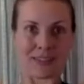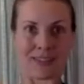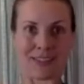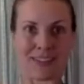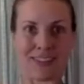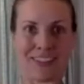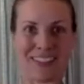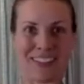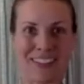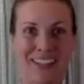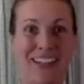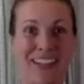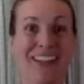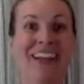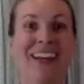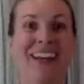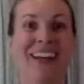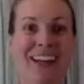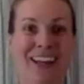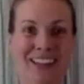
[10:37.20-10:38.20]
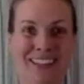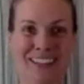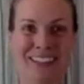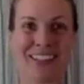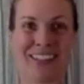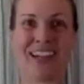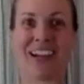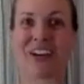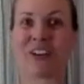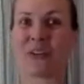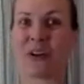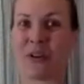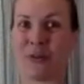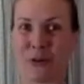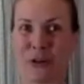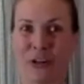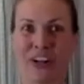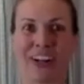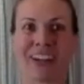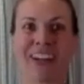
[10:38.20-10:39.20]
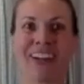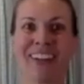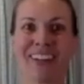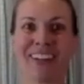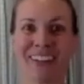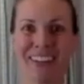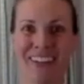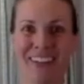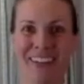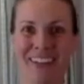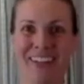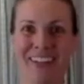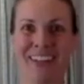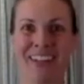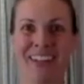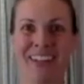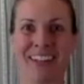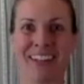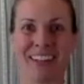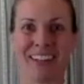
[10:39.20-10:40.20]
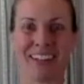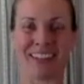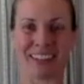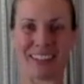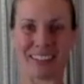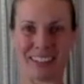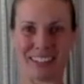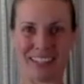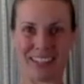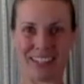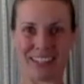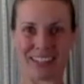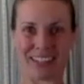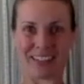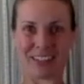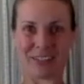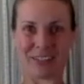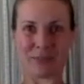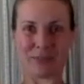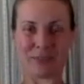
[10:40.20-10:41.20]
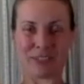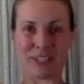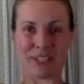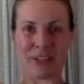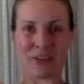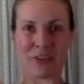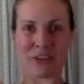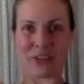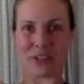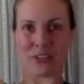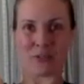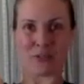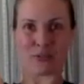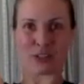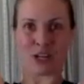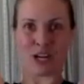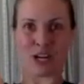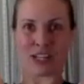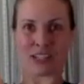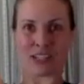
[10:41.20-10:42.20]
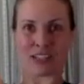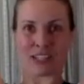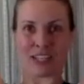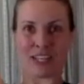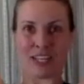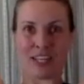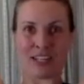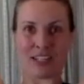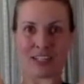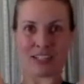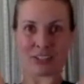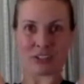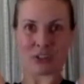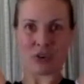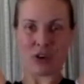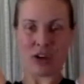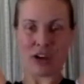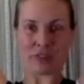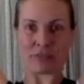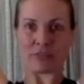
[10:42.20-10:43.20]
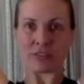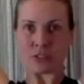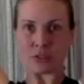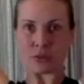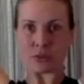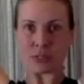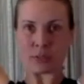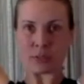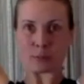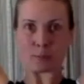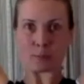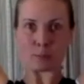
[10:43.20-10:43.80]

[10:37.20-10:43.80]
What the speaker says: Yeah, great work. I like the flow that you've got, the cadence you have to it.